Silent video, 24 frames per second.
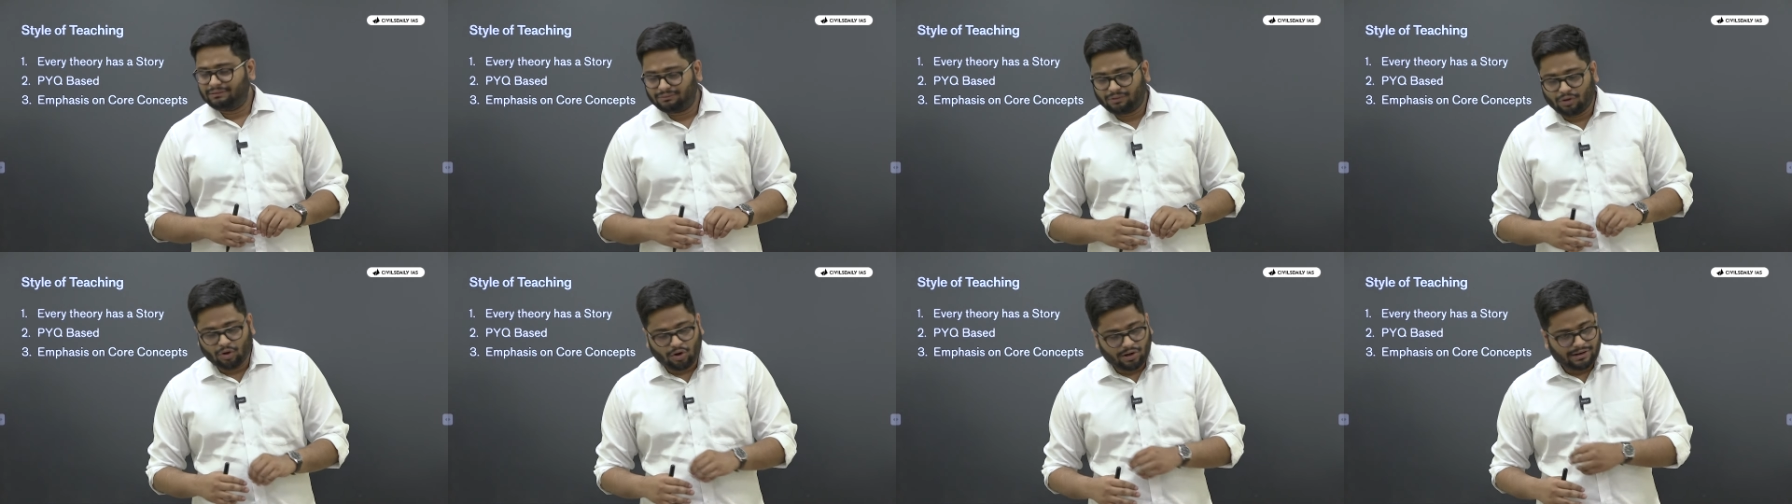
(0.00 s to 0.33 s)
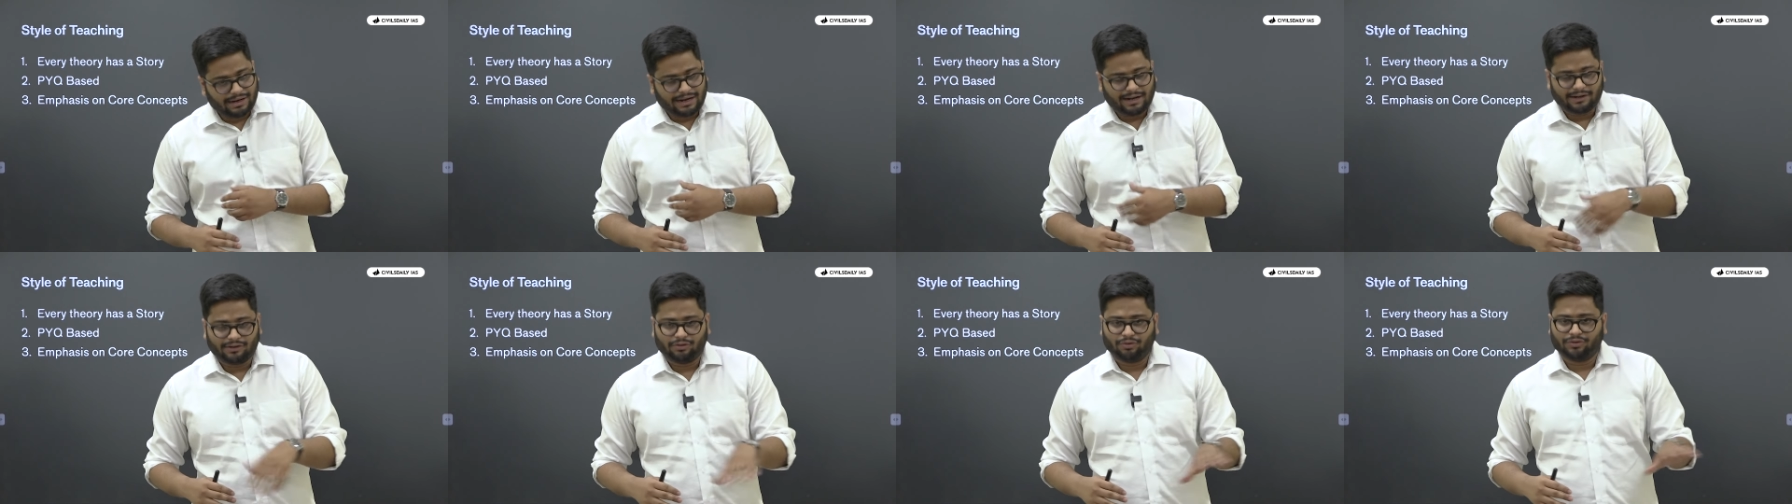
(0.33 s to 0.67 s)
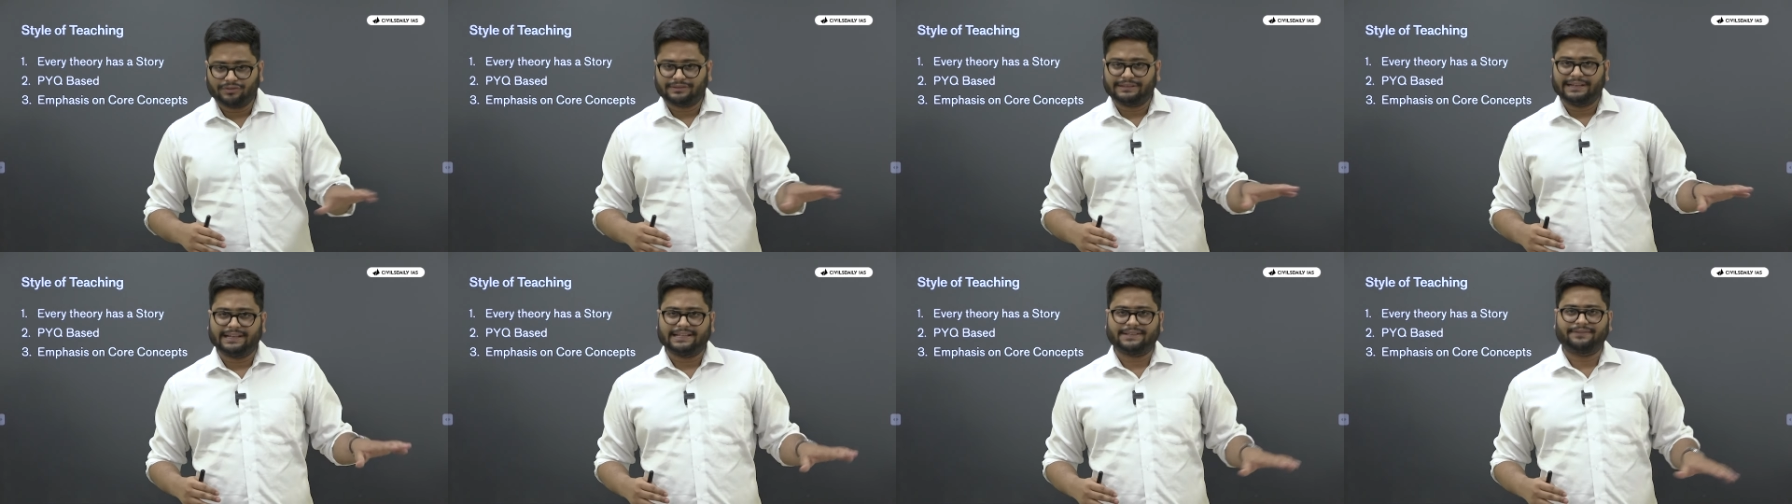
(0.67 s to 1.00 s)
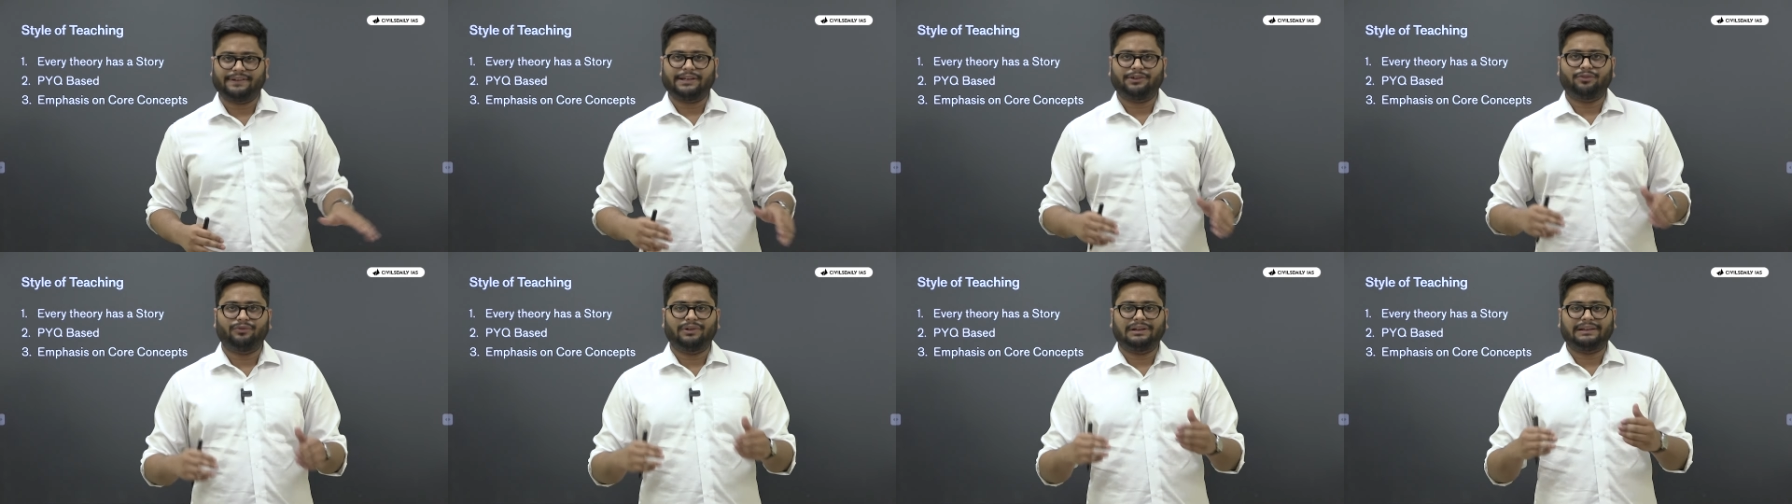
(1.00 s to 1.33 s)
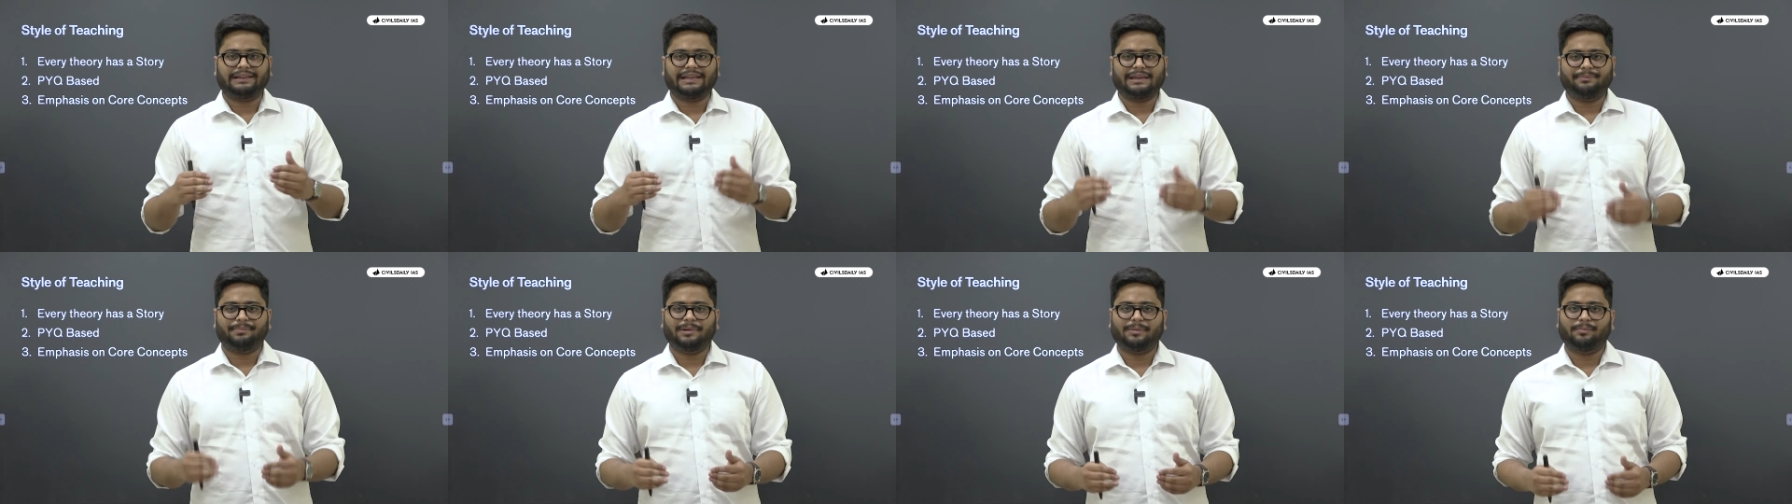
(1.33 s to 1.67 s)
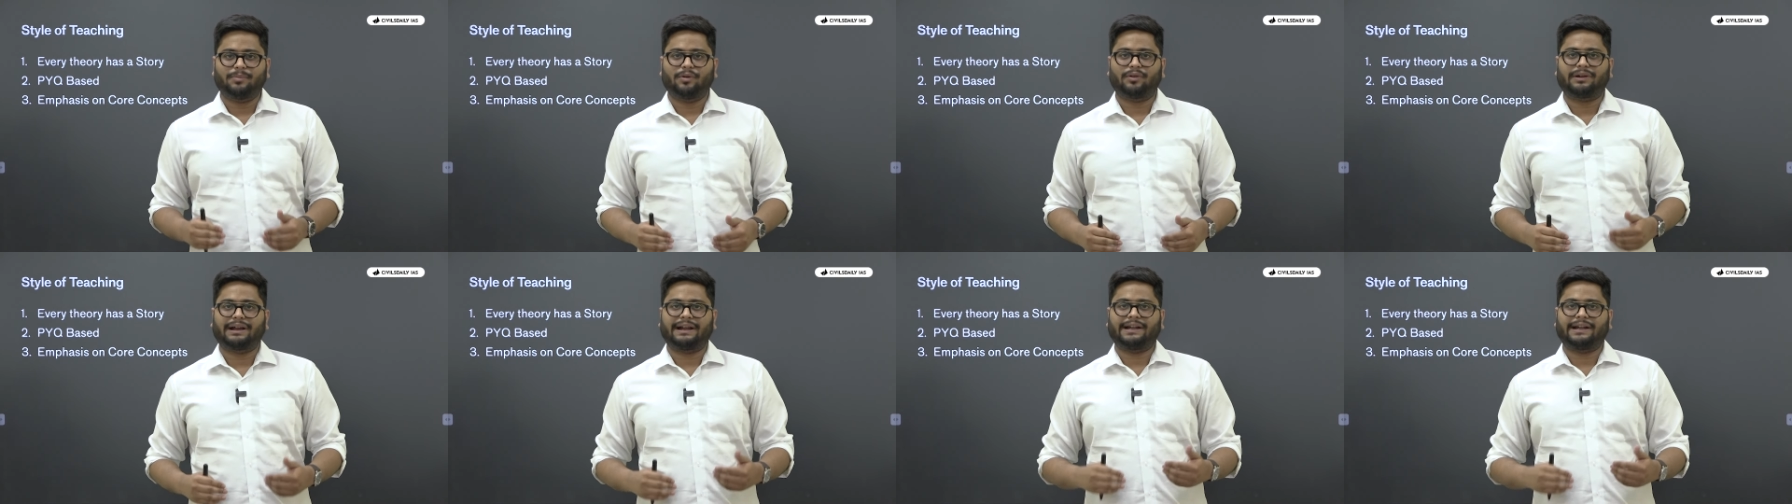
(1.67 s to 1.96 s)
gone are those days when you will keep a book